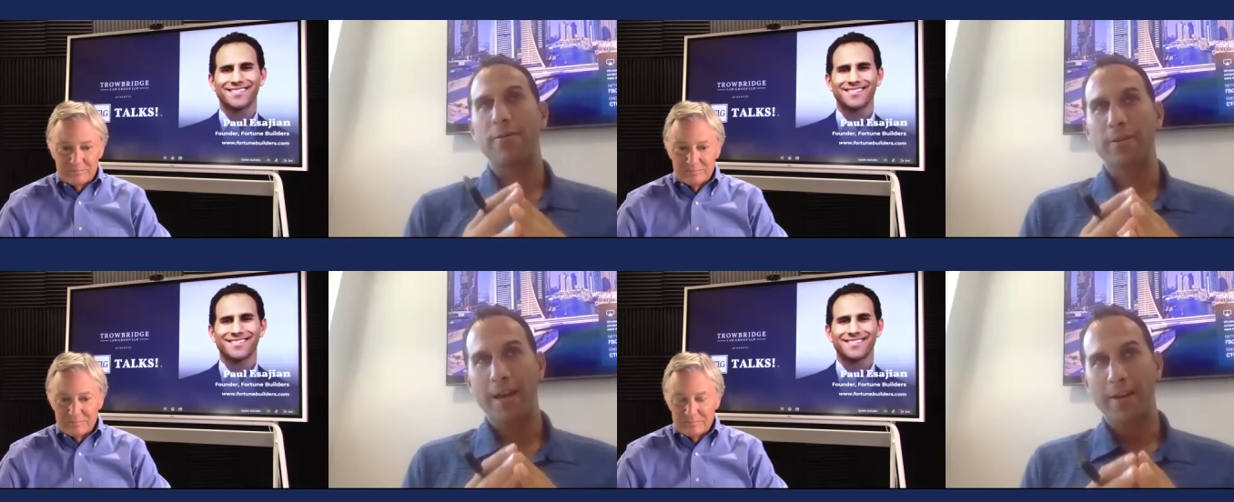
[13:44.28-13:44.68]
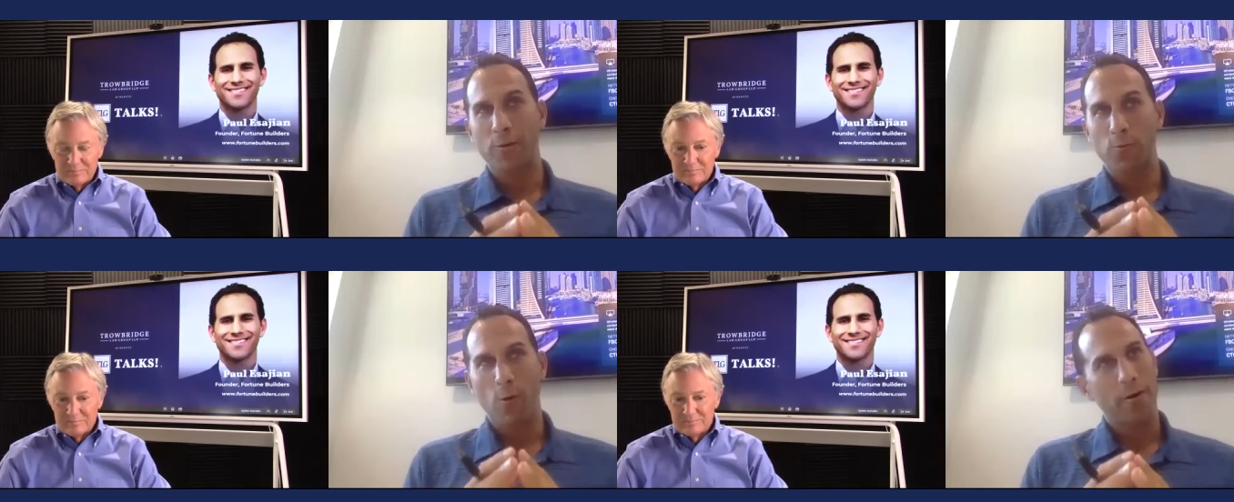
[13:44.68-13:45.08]
Speaker 1: kind of
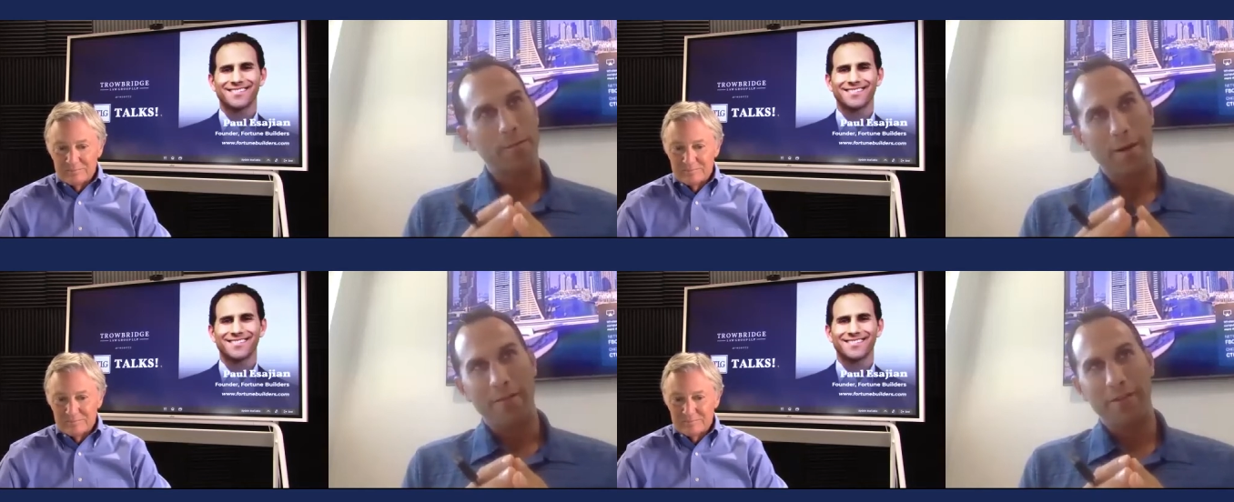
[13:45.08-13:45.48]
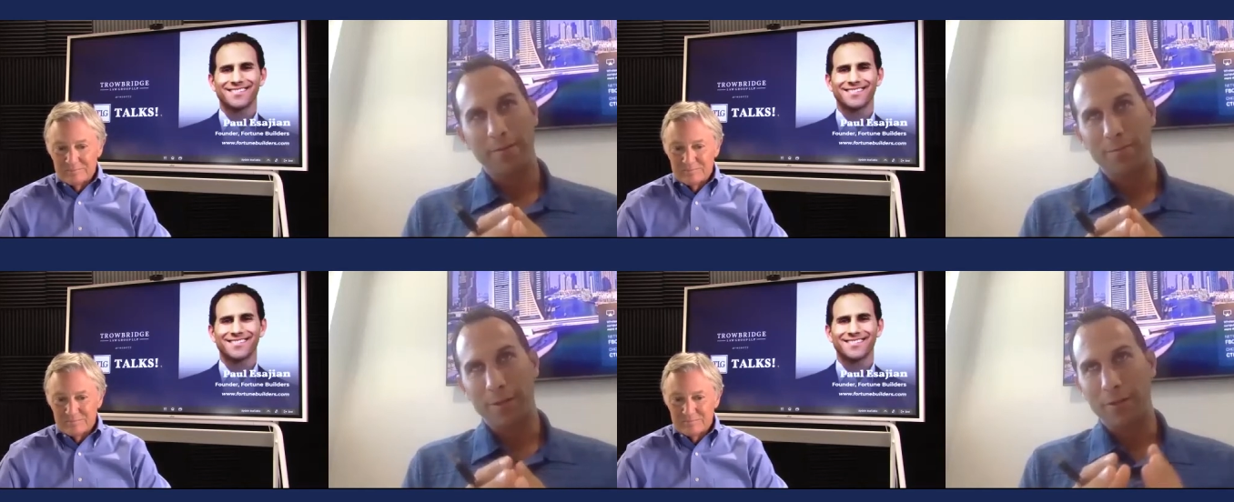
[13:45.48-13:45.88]
the Warren
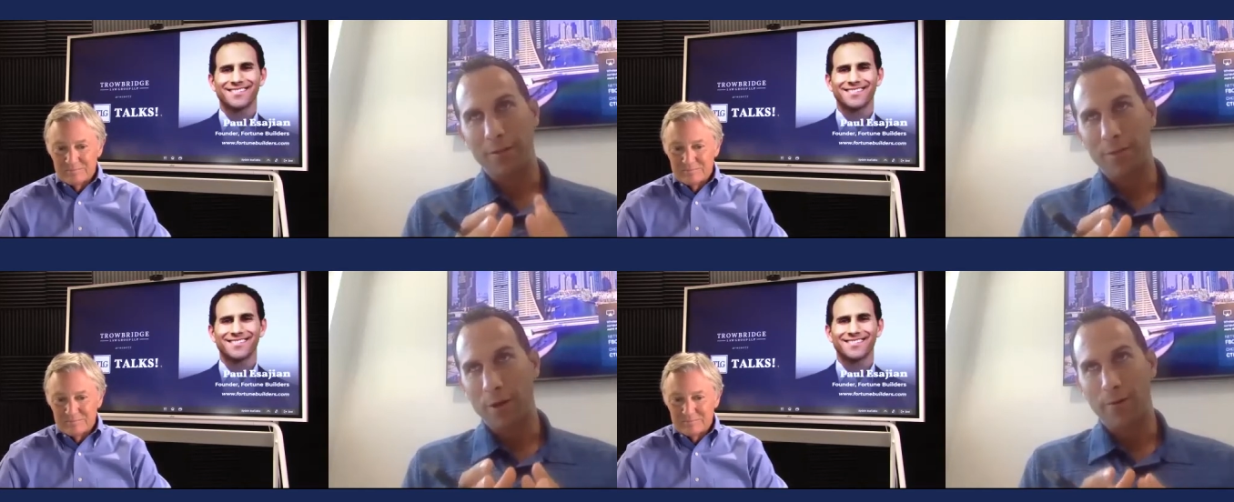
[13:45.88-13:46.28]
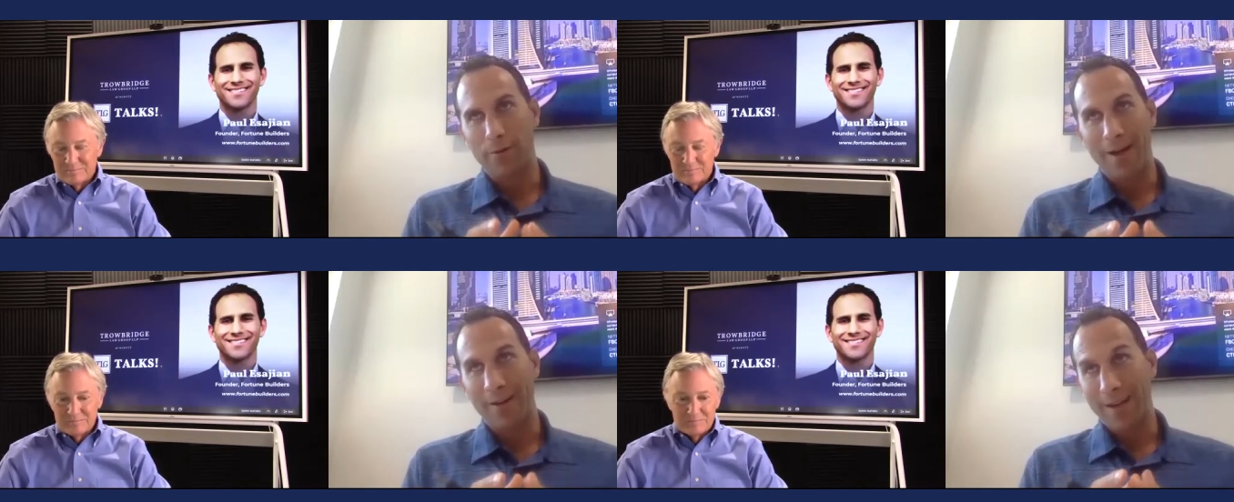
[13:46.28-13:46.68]
Buffett build a moat
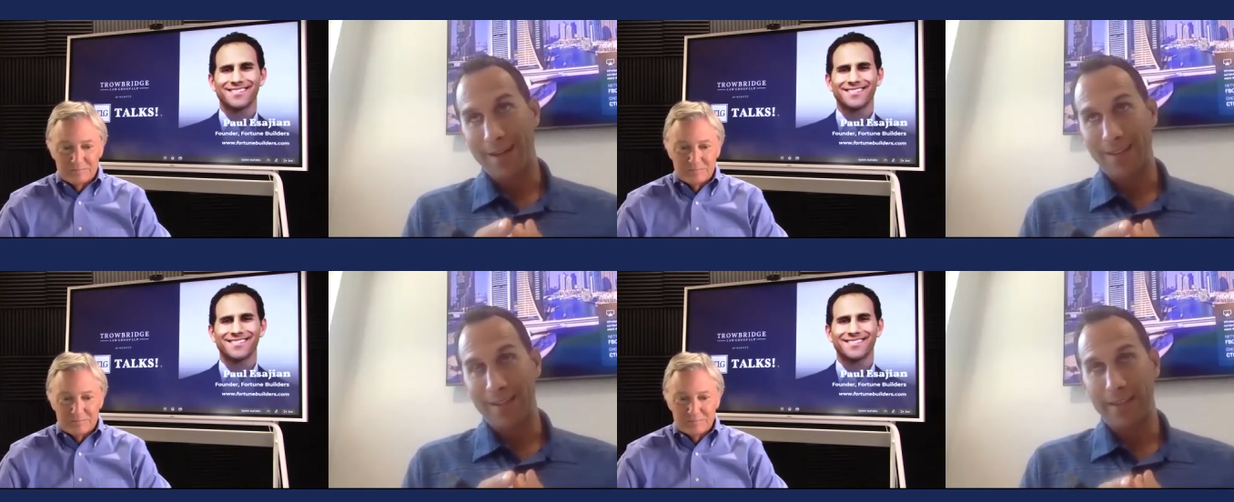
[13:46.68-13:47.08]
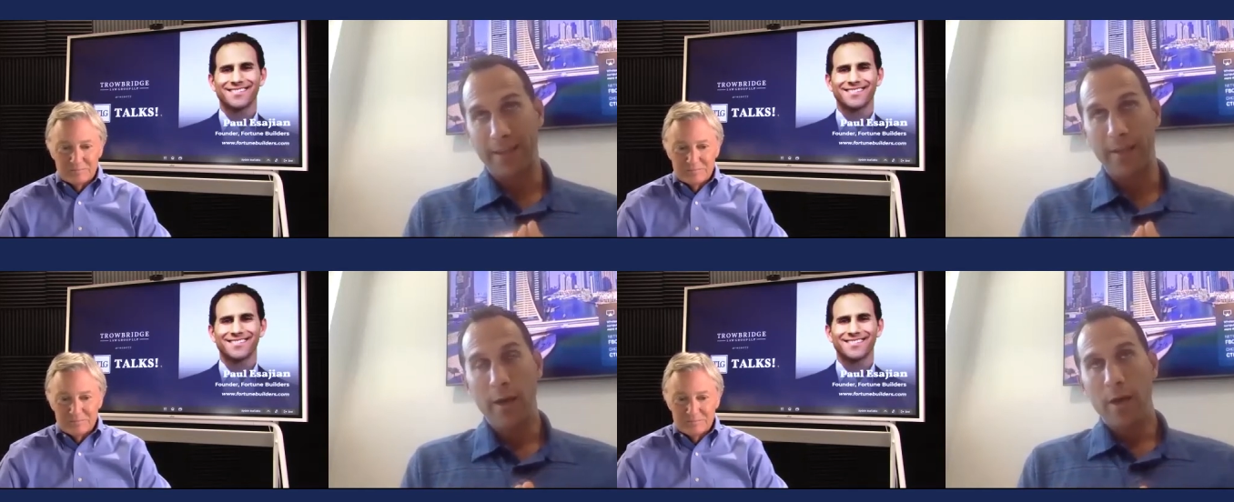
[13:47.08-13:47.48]
around an idea.